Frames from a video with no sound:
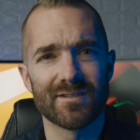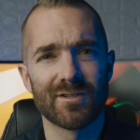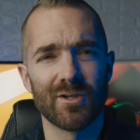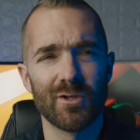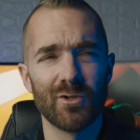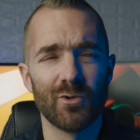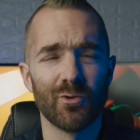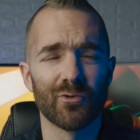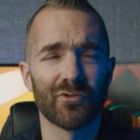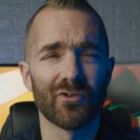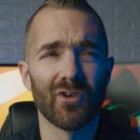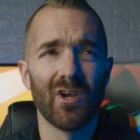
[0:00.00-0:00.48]

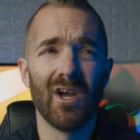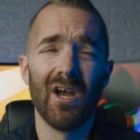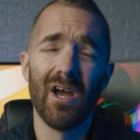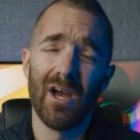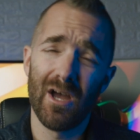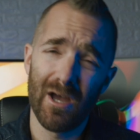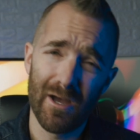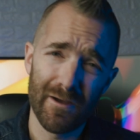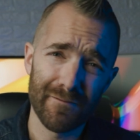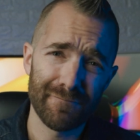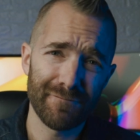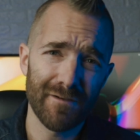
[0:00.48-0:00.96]
Google's
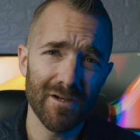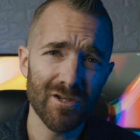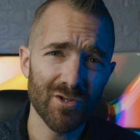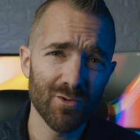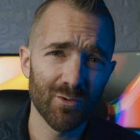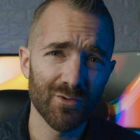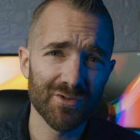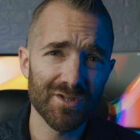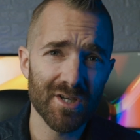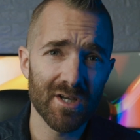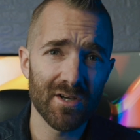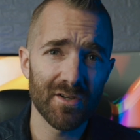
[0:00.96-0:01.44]

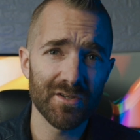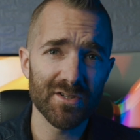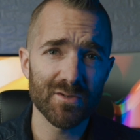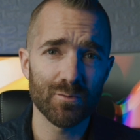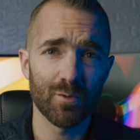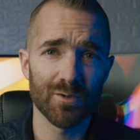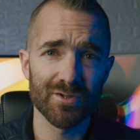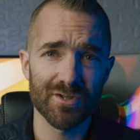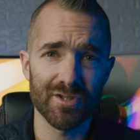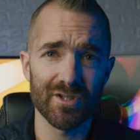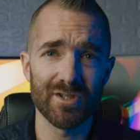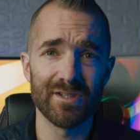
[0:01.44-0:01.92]
Official stance
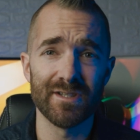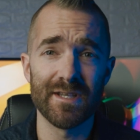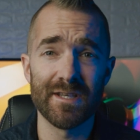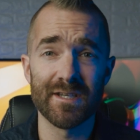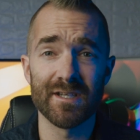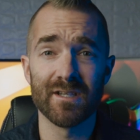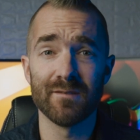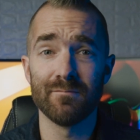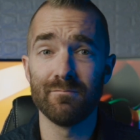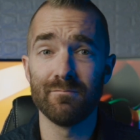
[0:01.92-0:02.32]
was that you needed a